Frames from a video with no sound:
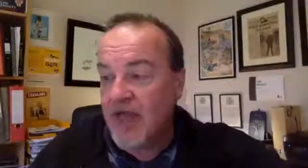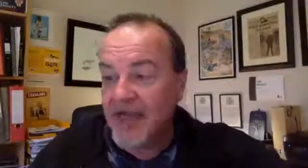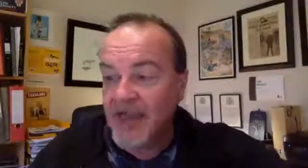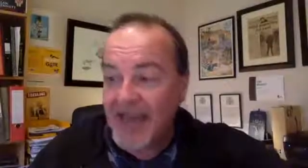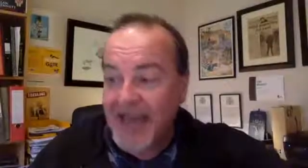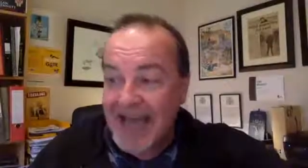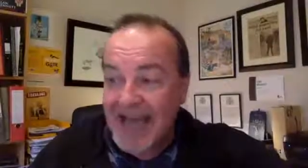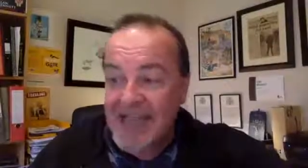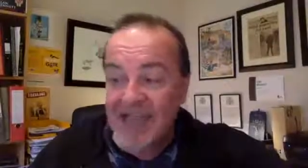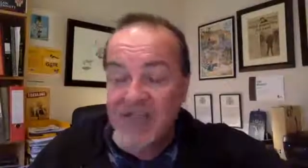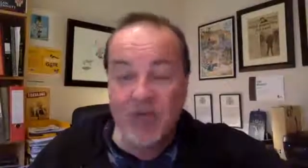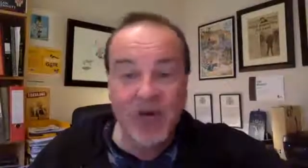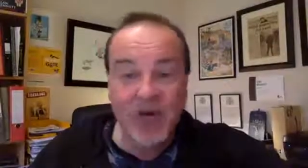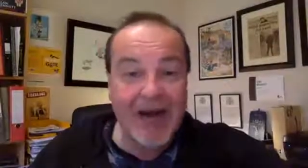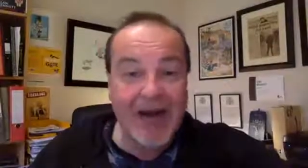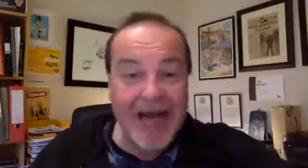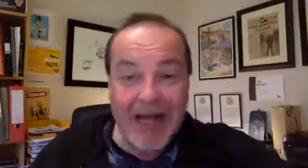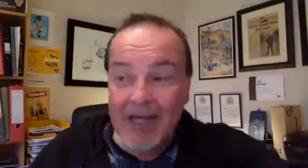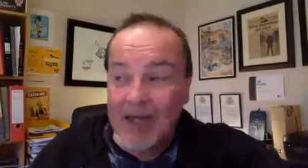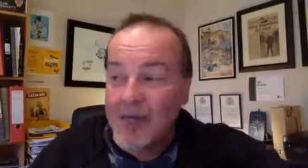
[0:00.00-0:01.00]
That's
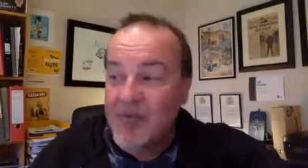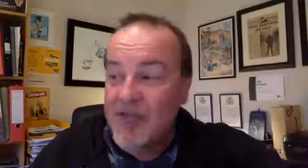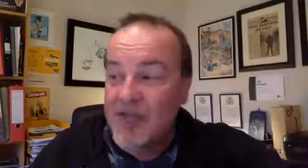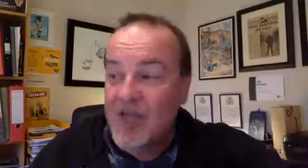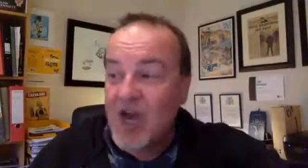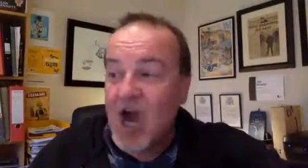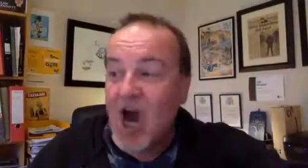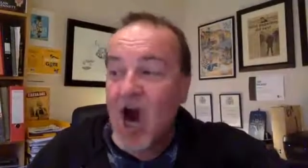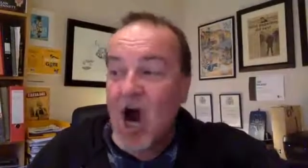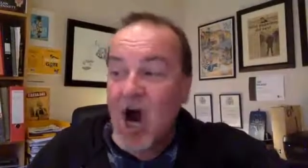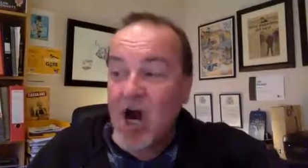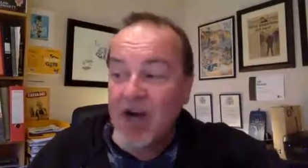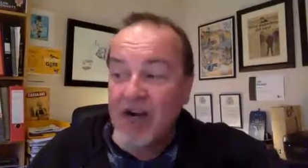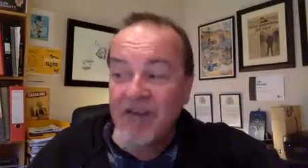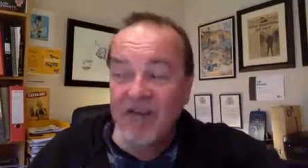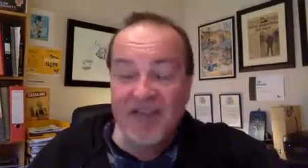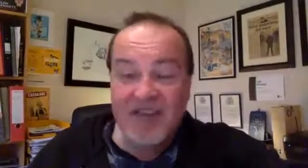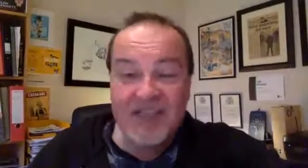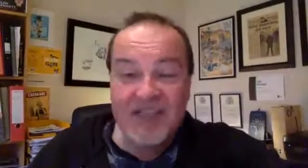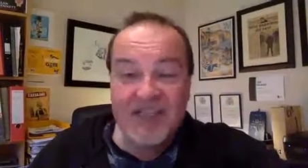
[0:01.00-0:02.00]
where Albert
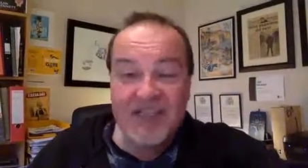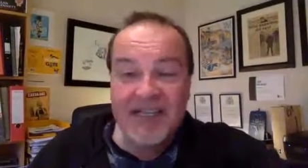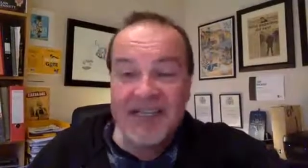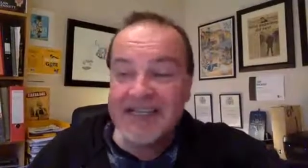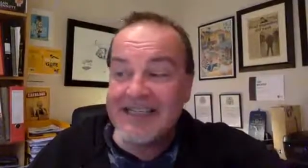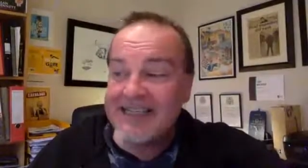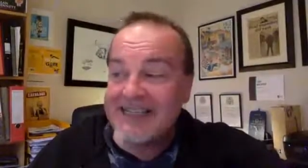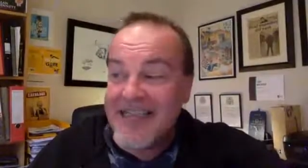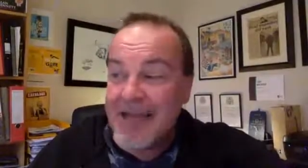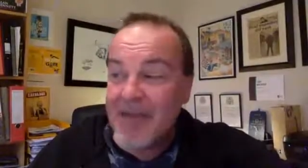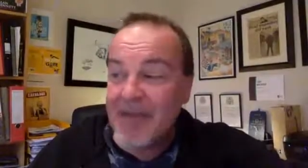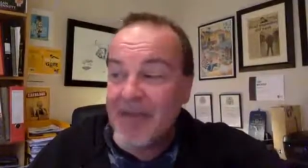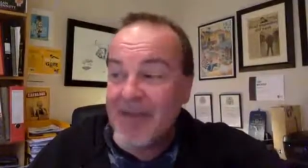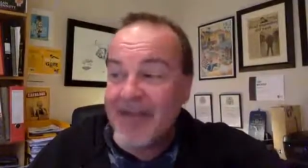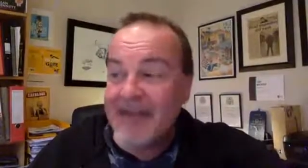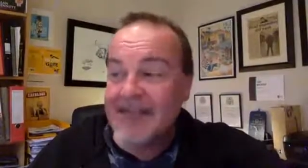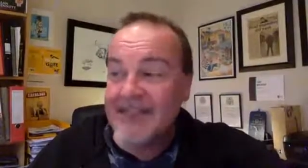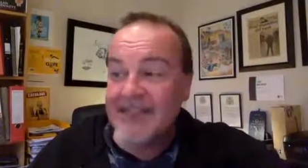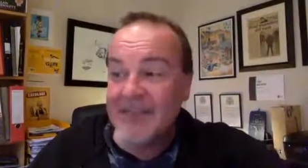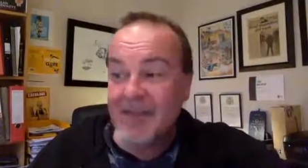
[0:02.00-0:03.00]
artificially
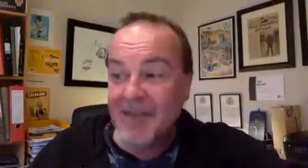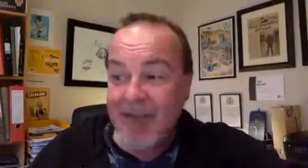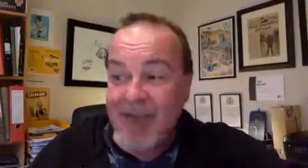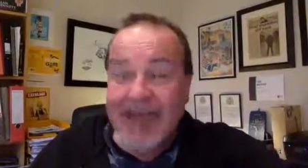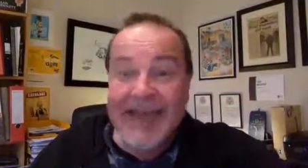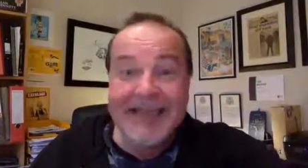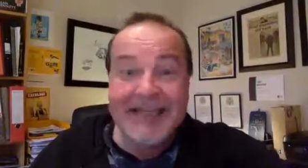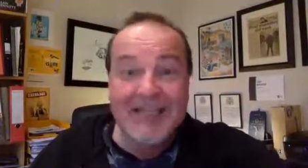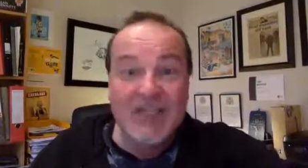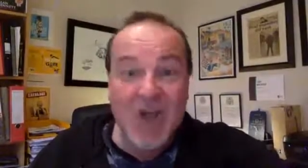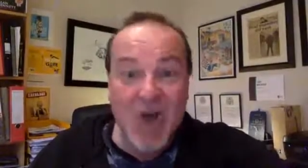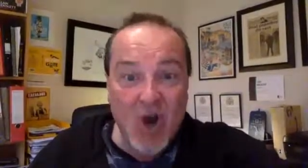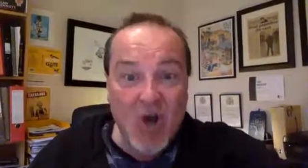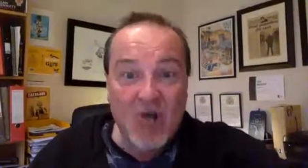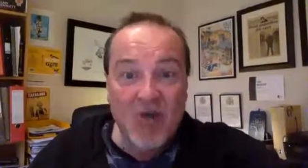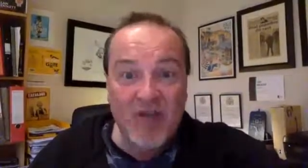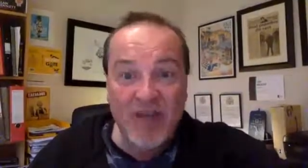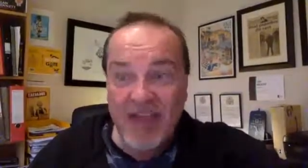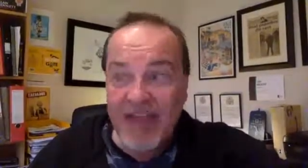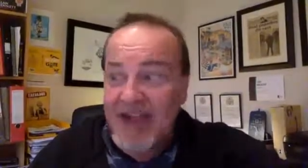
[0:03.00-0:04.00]
inseminates the pigs,
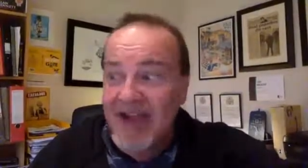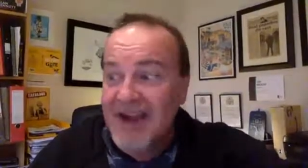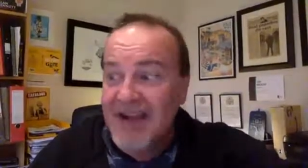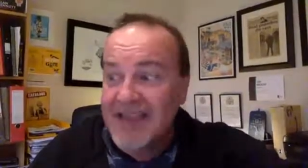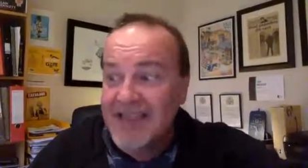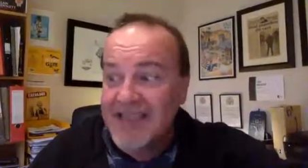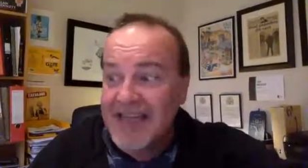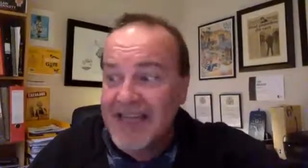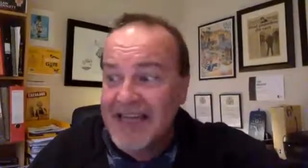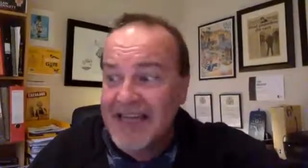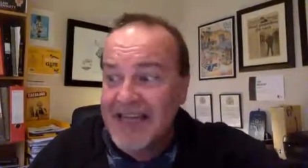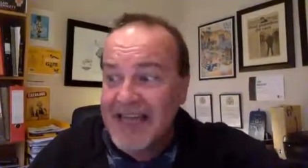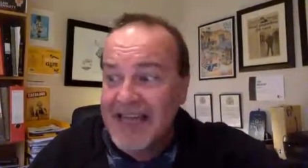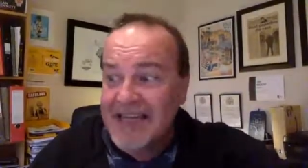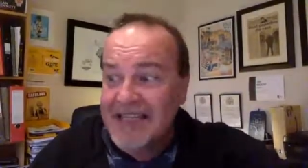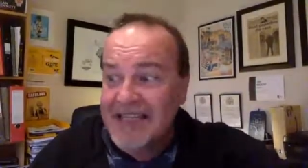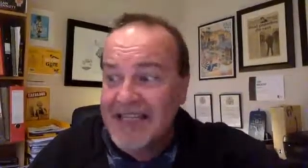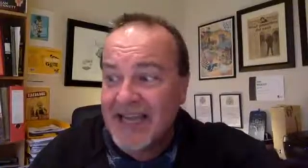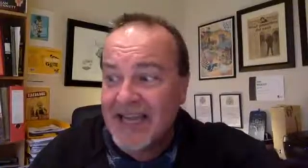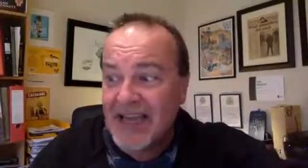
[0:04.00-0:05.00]
over there, said
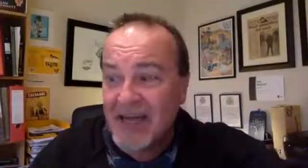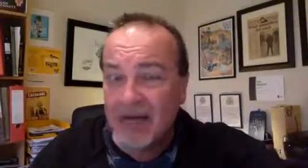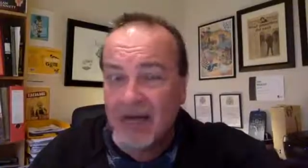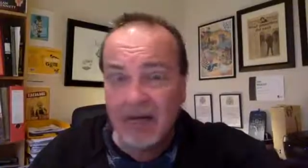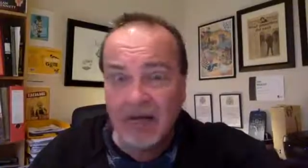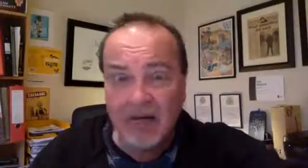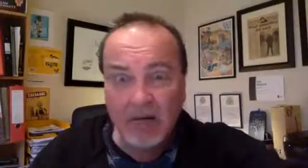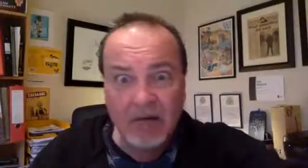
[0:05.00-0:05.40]
Leslie.